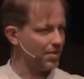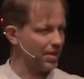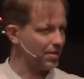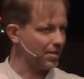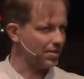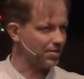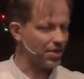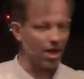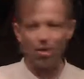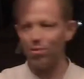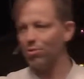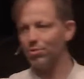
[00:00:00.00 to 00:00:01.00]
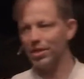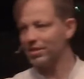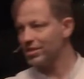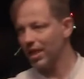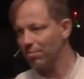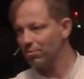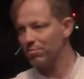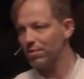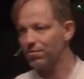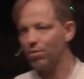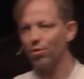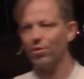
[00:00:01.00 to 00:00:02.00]
they didn't know the disciples
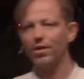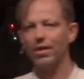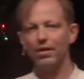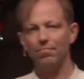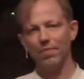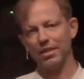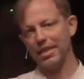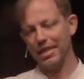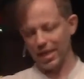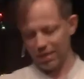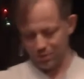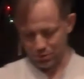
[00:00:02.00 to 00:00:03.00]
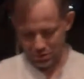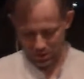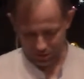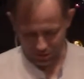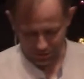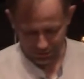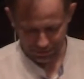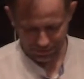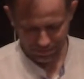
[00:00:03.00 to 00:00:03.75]
before, but they came to Jesus.